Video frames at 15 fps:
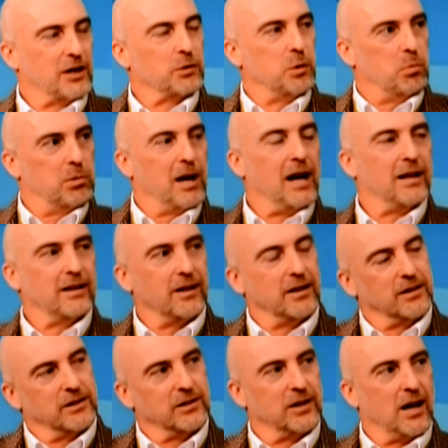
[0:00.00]
the actual brand
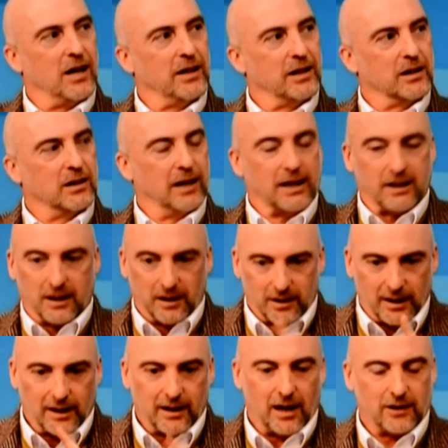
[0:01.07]
and the design, and
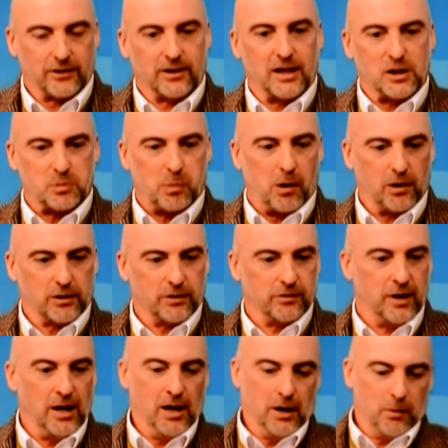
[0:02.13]
Clink actually is part of